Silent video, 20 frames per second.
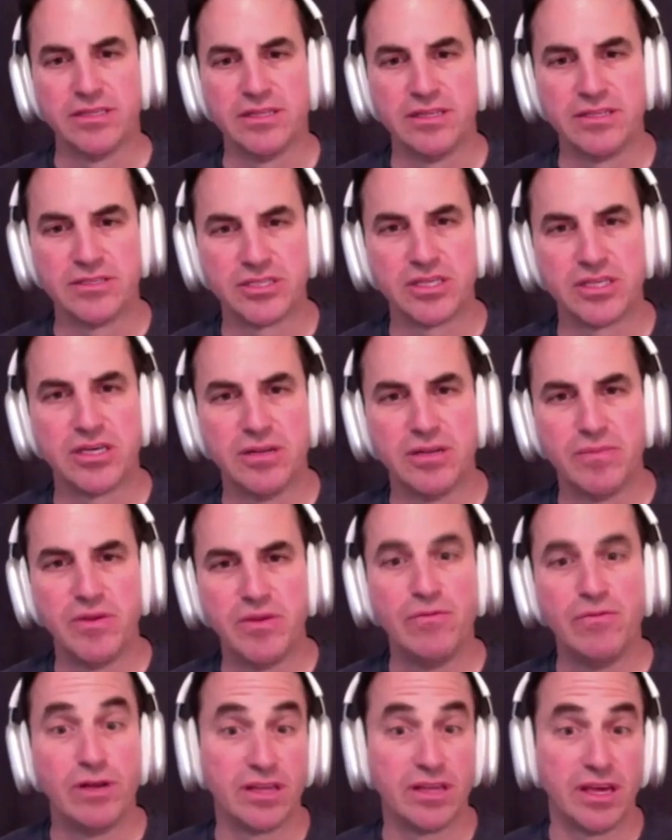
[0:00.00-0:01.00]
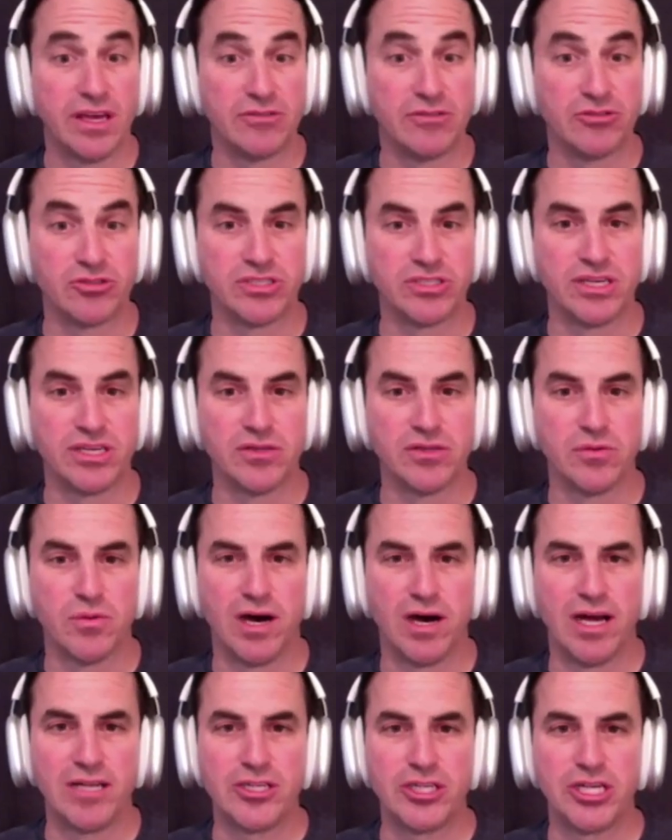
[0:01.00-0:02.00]
And it's going to be really interesting to
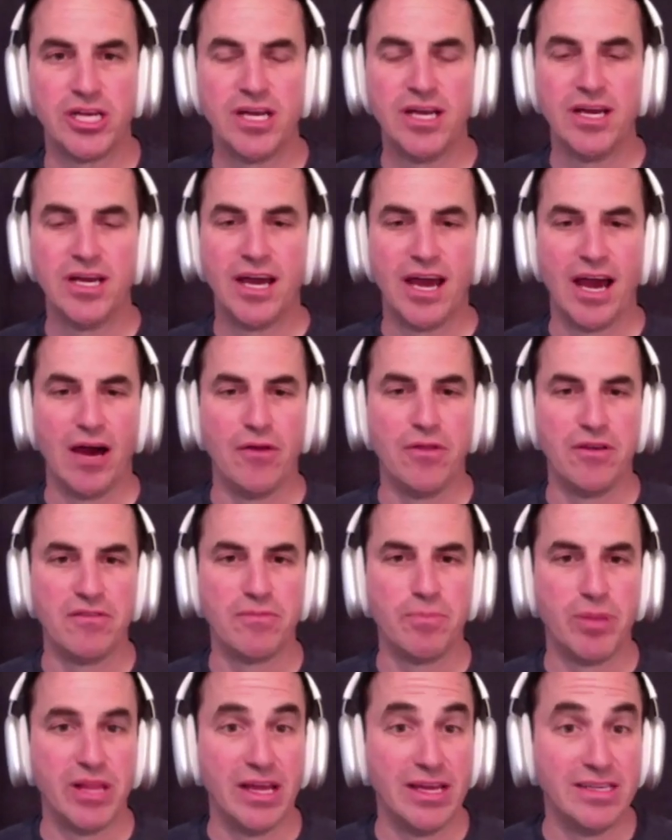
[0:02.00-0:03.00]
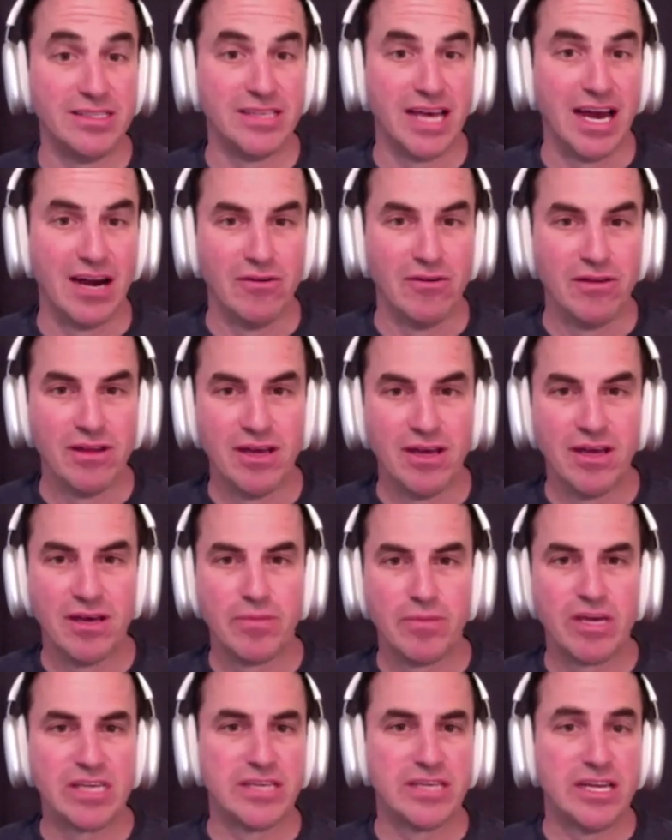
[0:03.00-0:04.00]
watch how this plays out.
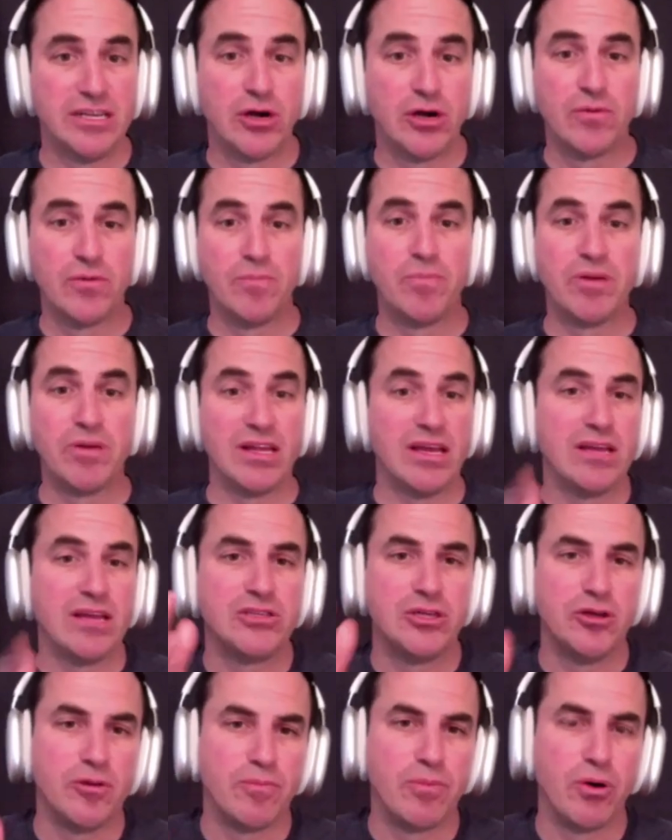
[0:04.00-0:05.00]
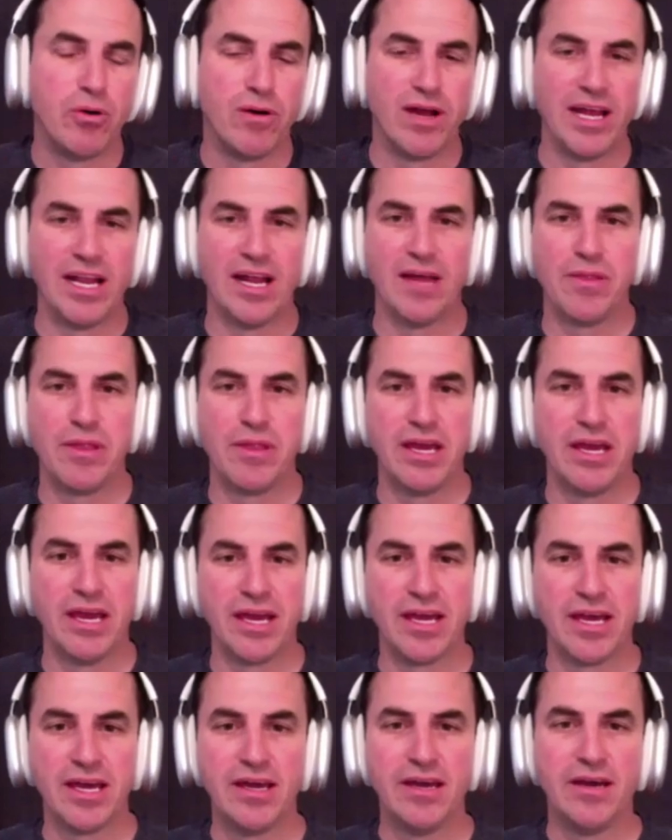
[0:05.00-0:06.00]
Because I don't believe, to your point, I
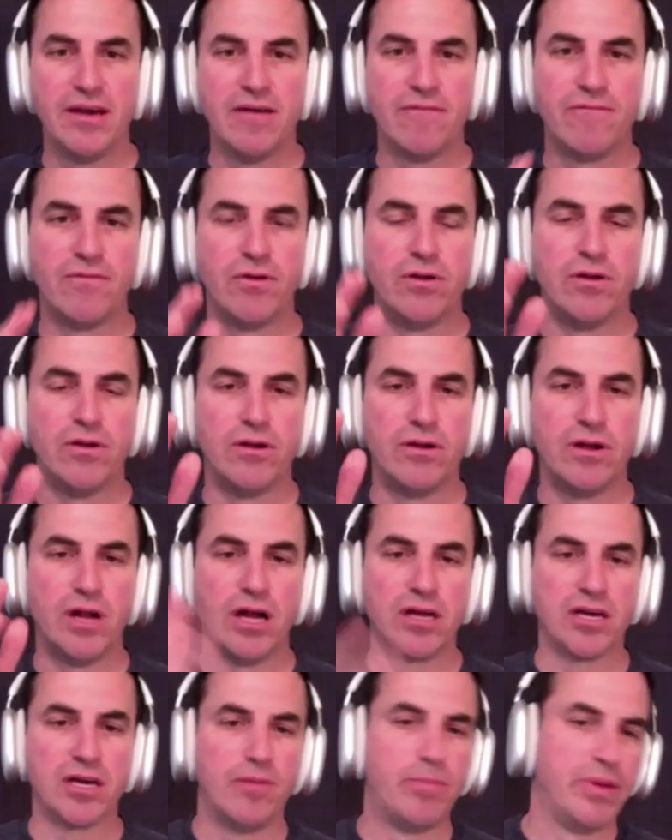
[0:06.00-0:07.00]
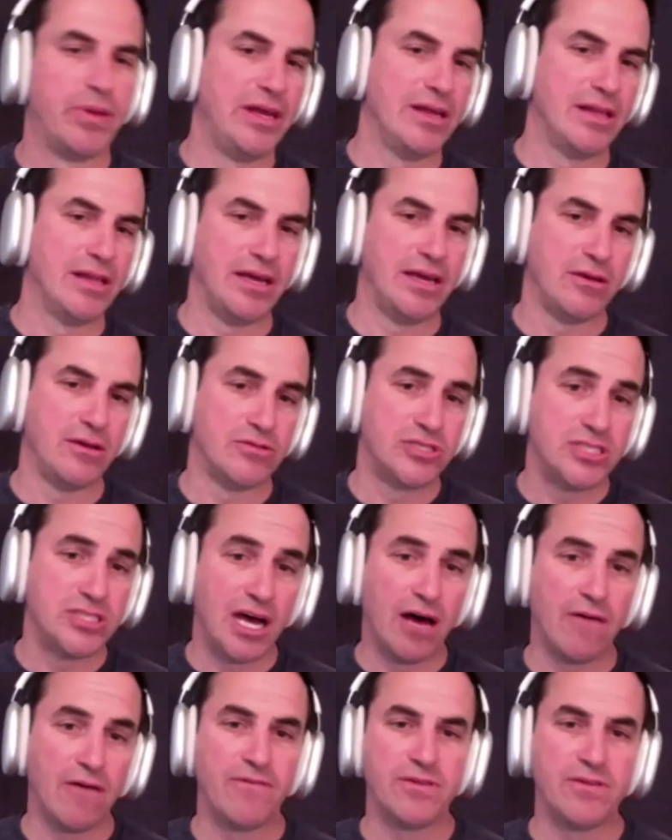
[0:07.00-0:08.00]
think for a company like
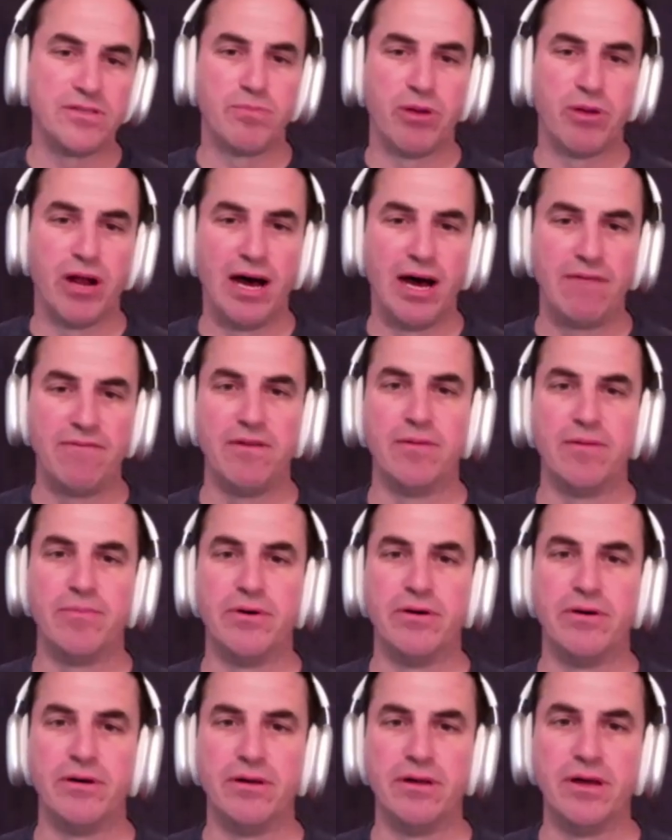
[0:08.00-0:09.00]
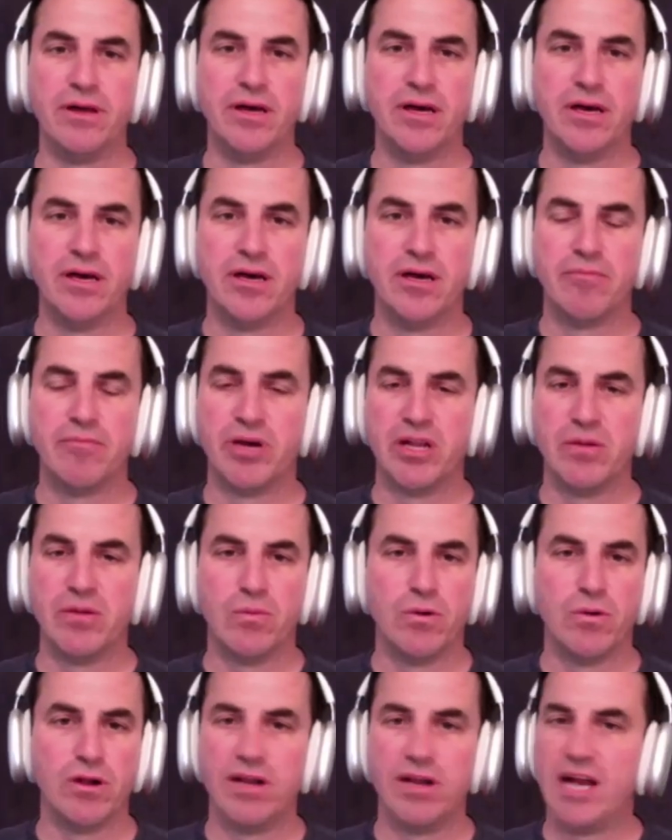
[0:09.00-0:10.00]
yourself, it's profitable,
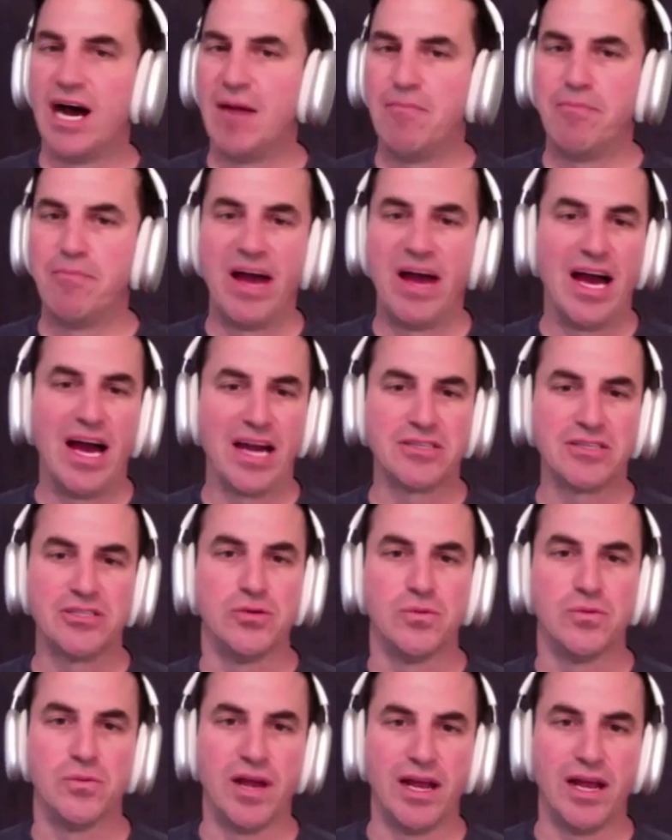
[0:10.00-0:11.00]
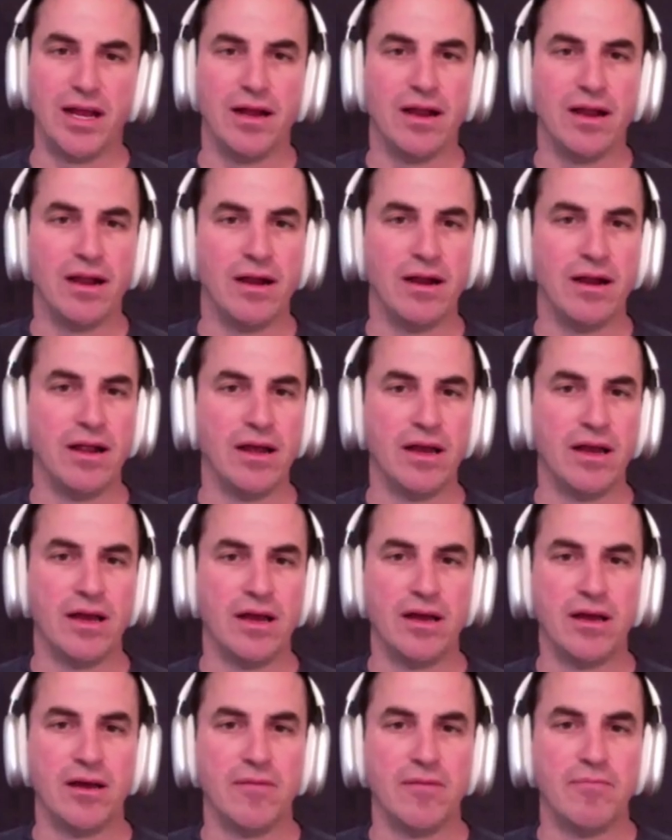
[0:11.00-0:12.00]
but we're not back to where
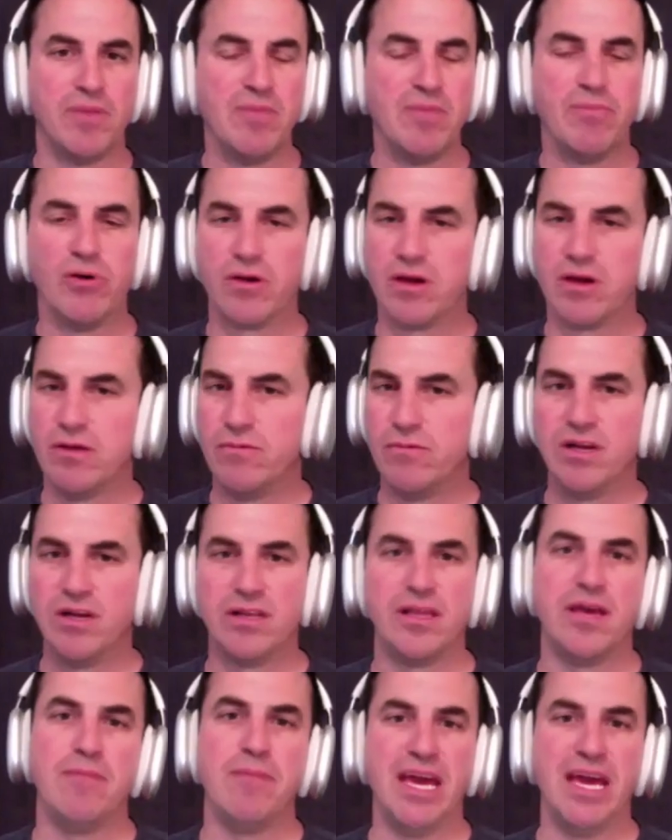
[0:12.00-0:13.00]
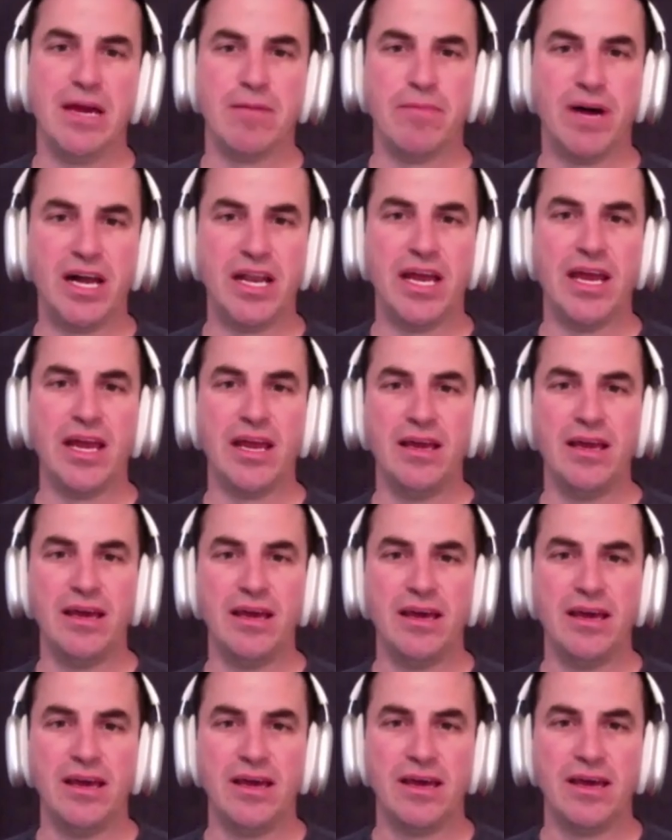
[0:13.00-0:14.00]
people can really make money.